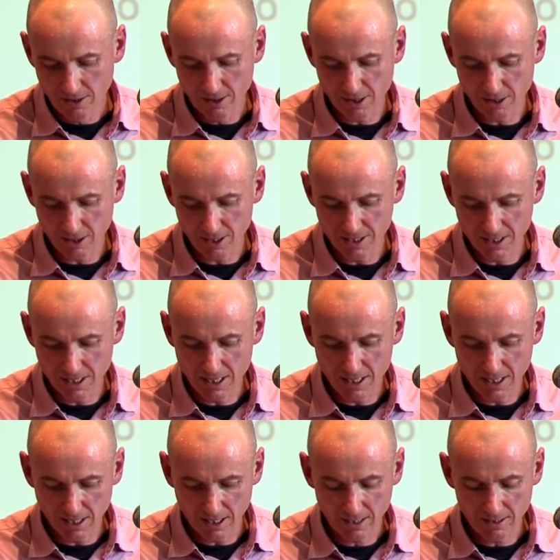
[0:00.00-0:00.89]
the
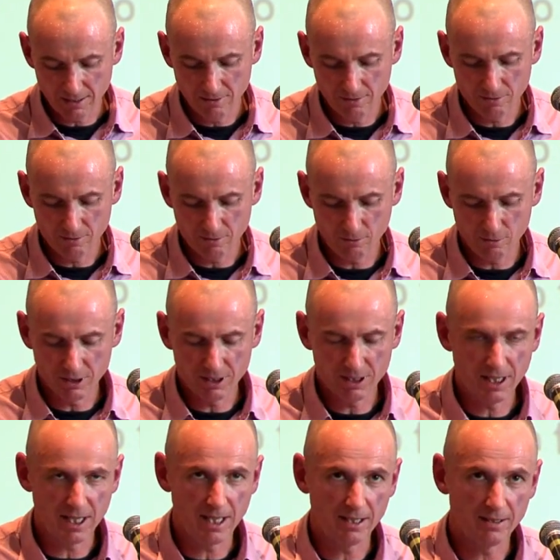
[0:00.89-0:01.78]
idea
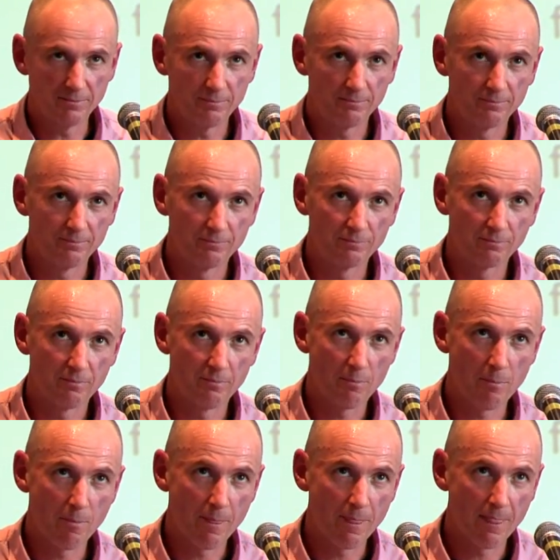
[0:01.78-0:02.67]
was that
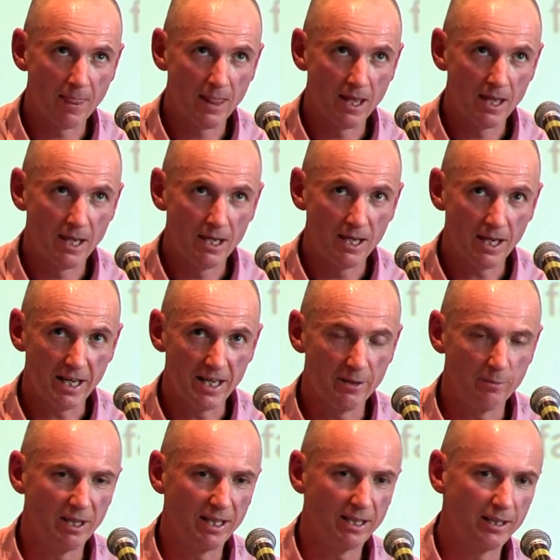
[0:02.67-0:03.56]

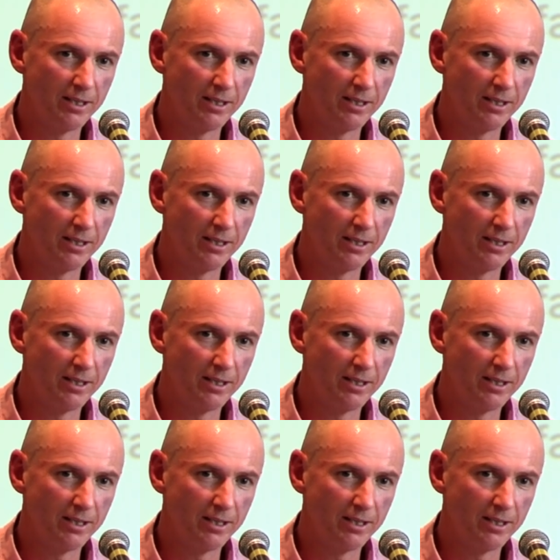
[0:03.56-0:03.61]
anyone